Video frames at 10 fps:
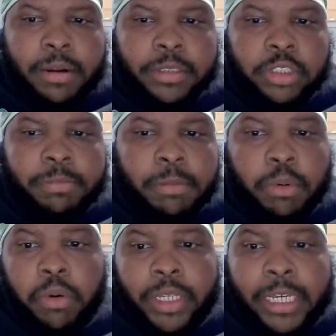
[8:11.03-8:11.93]
Super
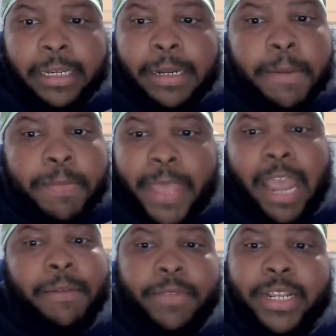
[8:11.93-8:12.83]
Broly,
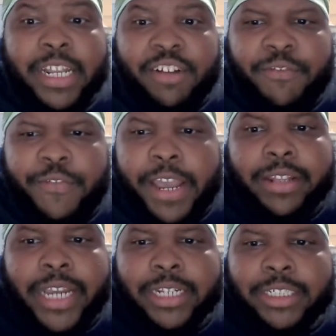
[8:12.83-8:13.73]
that they did a
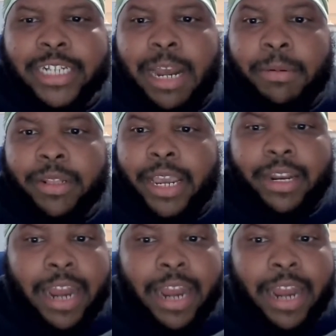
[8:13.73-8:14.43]
fantastic job with that.